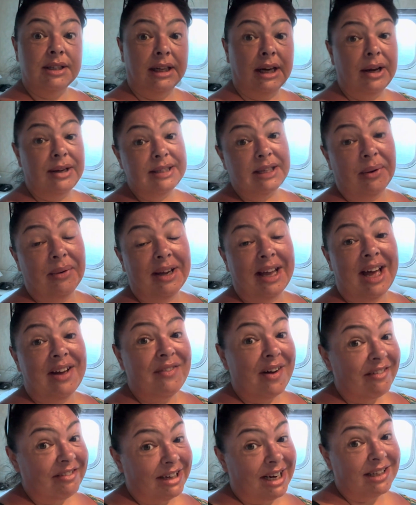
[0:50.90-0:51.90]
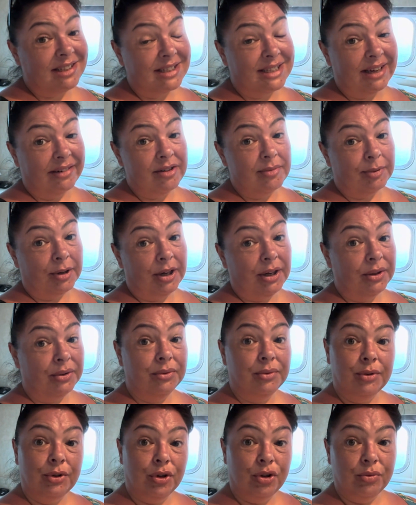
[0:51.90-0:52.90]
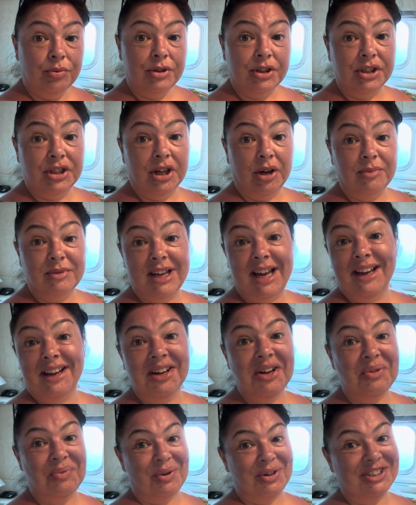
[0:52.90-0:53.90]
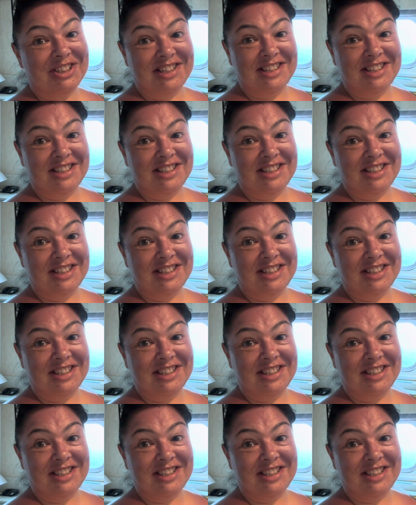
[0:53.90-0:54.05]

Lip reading: let's go and get a very necessary brew, up to the top deck and watch the